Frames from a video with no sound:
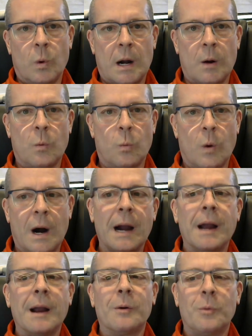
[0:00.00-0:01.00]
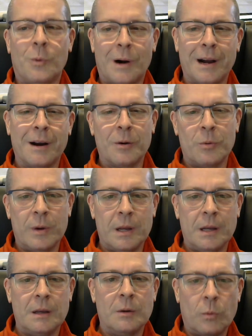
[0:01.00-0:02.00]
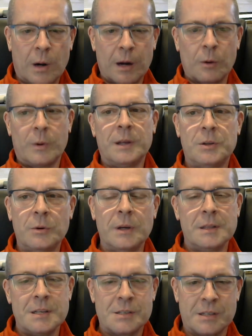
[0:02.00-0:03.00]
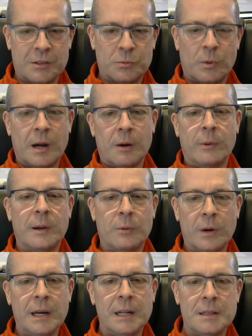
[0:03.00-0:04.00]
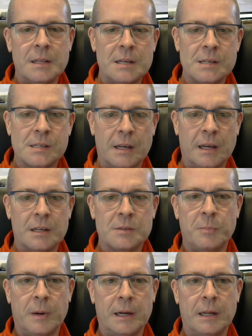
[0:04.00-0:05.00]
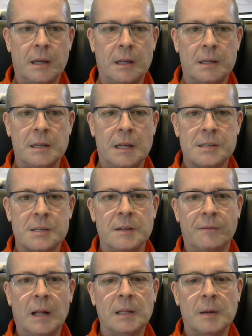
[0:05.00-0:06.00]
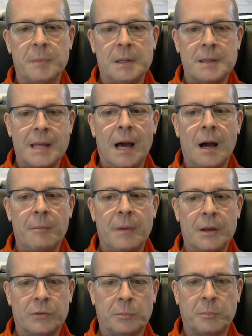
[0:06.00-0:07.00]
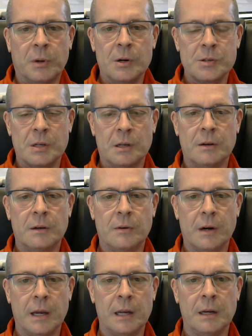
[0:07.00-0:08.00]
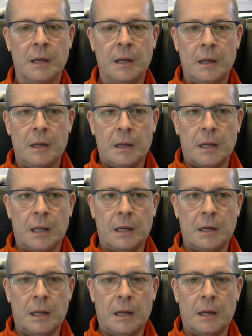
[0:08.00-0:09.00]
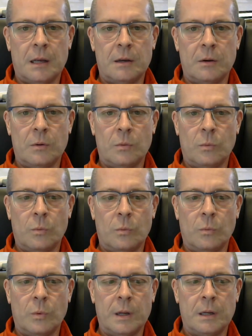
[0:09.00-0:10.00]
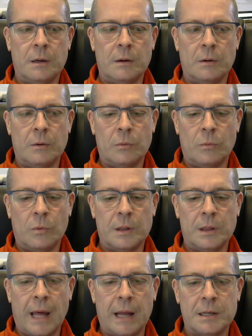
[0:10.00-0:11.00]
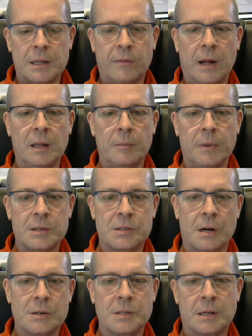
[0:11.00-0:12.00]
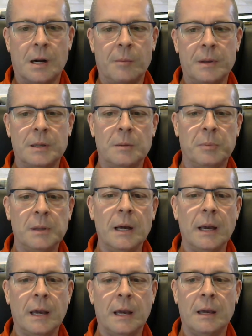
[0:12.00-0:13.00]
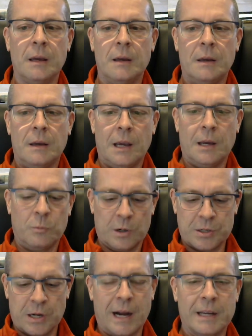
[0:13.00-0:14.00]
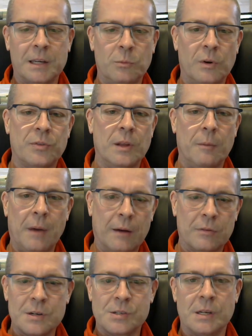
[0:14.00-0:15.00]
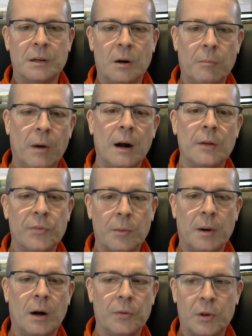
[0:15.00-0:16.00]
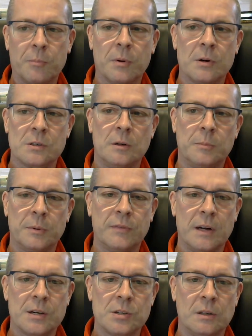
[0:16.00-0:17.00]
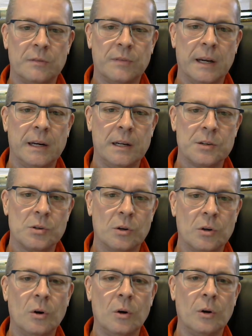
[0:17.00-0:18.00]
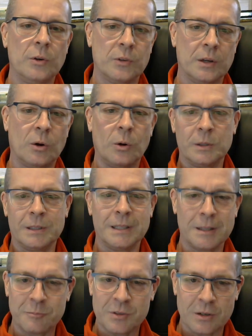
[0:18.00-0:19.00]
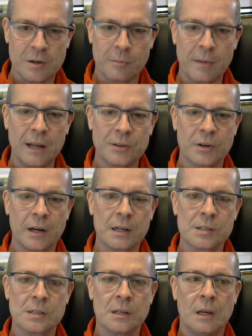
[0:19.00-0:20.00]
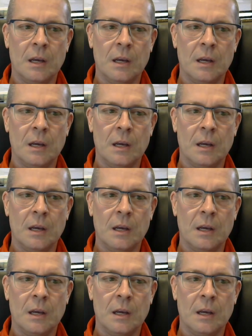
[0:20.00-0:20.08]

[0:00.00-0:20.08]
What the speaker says: why are we doing these things, why are we reading these things, but it's developing them as a person, right? And when that development starts to come into play, and we're talking with them every single month about their personal, professional, and financial goals, and holding them to their metrics,